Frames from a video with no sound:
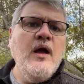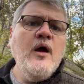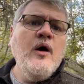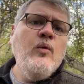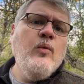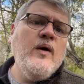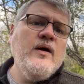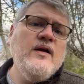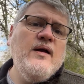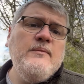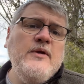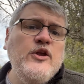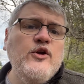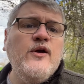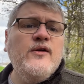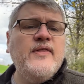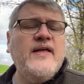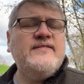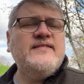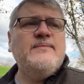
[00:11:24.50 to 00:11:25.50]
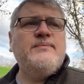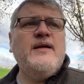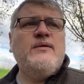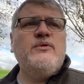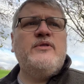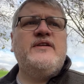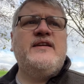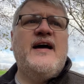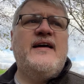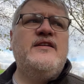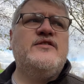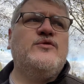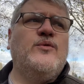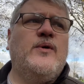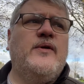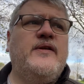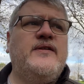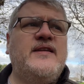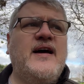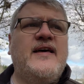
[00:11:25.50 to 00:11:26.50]
You hear that same thing with the
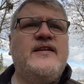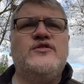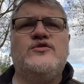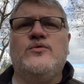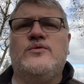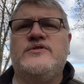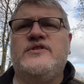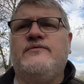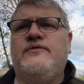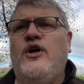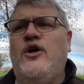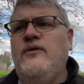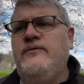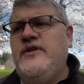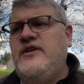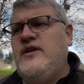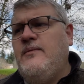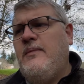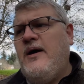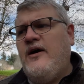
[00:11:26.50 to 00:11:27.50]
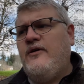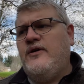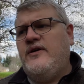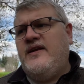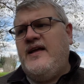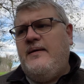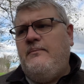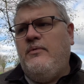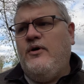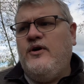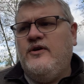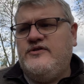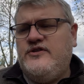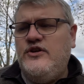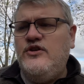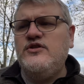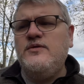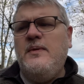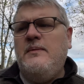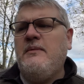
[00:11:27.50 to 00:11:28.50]
dinosaur, that dinosaurs evolved into modern day birds. It
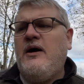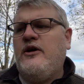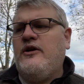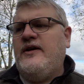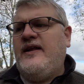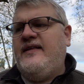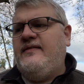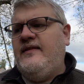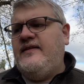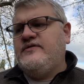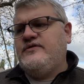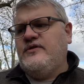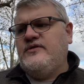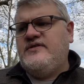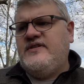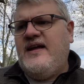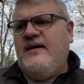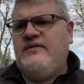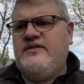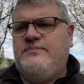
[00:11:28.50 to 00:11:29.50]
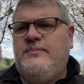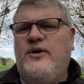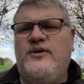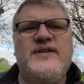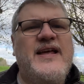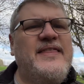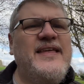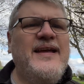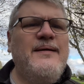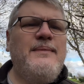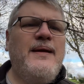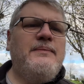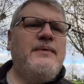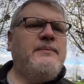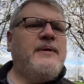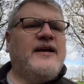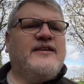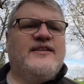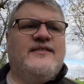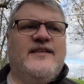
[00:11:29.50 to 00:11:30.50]
used to be modern day lizards, now it's birds. I think it may be
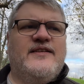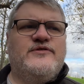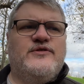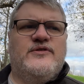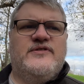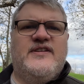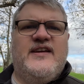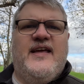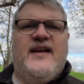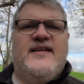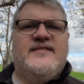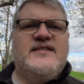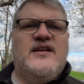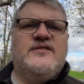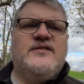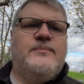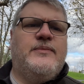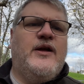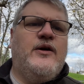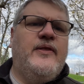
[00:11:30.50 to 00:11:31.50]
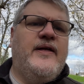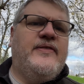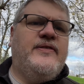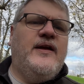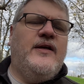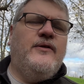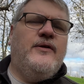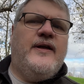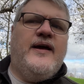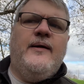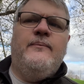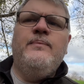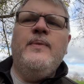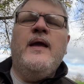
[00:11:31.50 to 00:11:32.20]
back to lizards again. I saw something on that the other day.